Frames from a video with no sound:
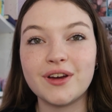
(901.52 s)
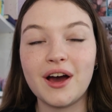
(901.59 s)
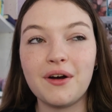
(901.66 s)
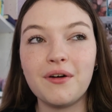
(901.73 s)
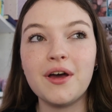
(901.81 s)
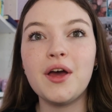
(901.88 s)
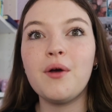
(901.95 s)

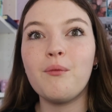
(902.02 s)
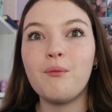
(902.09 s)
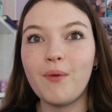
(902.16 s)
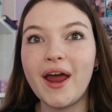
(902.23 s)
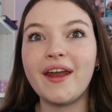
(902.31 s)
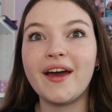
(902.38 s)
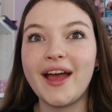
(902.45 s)
girl
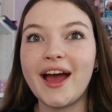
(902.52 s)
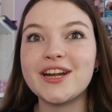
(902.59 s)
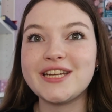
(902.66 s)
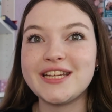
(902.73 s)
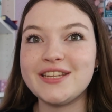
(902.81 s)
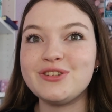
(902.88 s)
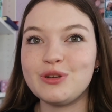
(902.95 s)
when I
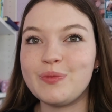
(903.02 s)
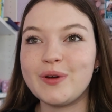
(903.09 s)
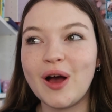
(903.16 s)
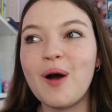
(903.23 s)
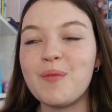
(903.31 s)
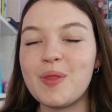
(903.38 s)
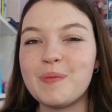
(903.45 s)
actually do
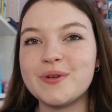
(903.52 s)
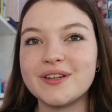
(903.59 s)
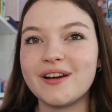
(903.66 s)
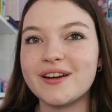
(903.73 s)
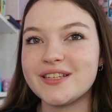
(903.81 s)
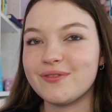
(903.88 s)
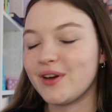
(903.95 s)
become the
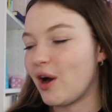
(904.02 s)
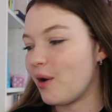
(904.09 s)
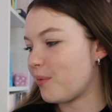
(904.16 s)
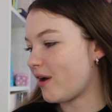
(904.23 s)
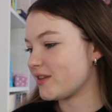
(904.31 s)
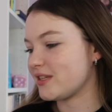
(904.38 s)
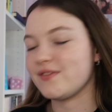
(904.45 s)
productive girl
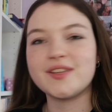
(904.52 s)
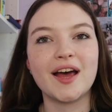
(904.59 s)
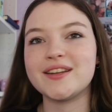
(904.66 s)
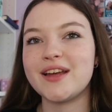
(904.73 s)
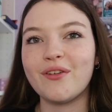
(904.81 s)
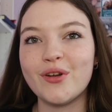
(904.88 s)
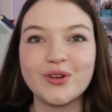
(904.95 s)
because I've sat
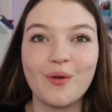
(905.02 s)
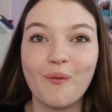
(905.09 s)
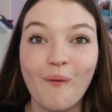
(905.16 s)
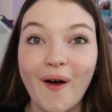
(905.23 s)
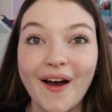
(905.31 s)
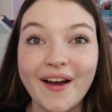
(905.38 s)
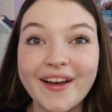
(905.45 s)
down and done
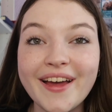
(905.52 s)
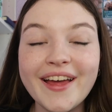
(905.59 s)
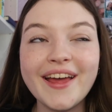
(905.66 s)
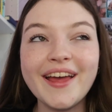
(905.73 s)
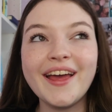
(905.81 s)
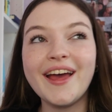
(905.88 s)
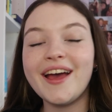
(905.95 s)
work.
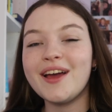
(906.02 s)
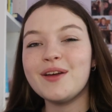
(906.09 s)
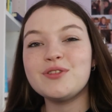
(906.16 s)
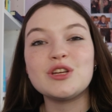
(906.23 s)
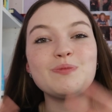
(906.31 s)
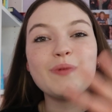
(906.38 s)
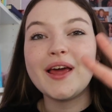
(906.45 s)

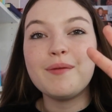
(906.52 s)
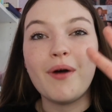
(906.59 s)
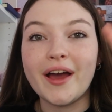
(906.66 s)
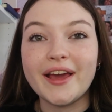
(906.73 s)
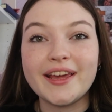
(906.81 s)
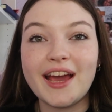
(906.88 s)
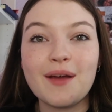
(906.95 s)
Just play
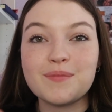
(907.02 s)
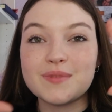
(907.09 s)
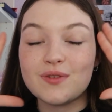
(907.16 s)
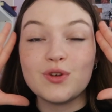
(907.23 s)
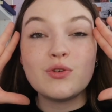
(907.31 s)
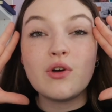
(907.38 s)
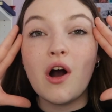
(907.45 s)
mind games.
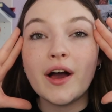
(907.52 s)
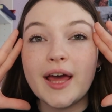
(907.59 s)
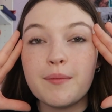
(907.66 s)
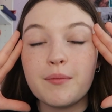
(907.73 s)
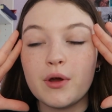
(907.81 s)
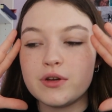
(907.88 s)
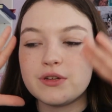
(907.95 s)
If you can't
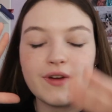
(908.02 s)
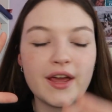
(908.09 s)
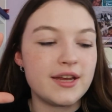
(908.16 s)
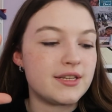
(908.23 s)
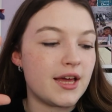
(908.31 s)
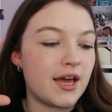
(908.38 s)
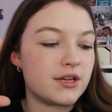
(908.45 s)
get
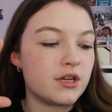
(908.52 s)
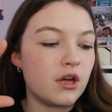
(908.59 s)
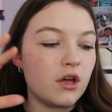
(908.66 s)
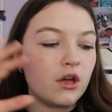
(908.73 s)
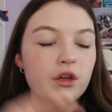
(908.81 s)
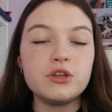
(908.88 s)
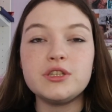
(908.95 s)
motivated,
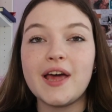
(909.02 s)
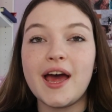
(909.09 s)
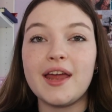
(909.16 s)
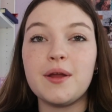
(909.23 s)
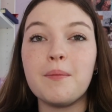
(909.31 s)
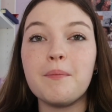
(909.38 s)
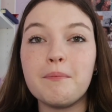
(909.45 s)

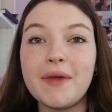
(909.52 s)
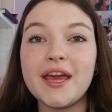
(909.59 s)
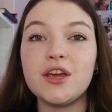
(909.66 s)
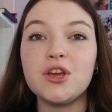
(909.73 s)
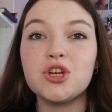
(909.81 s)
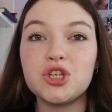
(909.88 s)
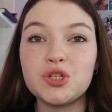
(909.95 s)
then
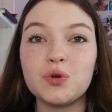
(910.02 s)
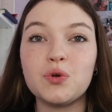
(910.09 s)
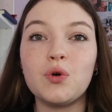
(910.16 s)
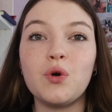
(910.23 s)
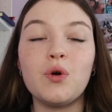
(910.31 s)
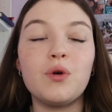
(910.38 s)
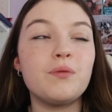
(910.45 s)
make
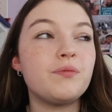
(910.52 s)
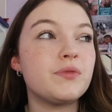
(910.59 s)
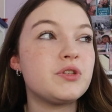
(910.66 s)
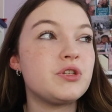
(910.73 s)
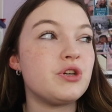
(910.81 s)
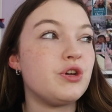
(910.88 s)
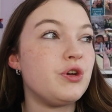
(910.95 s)
sure
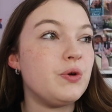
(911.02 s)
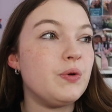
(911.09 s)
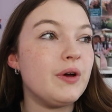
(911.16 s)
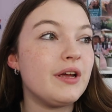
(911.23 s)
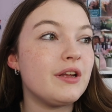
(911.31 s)
to